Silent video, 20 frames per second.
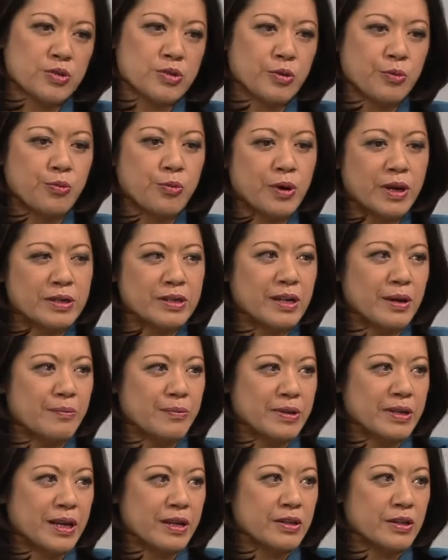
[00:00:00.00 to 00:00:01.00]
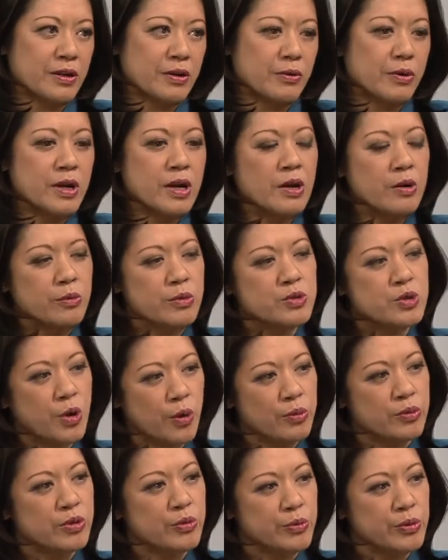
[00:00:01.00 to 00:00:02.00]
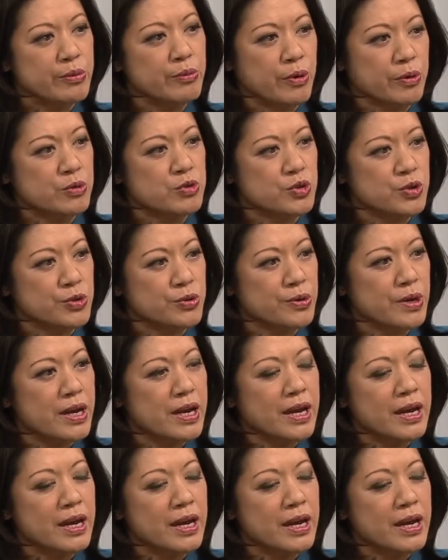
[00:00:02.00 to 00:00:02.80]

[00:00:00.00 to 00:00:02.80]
So one company I know was going through a merger,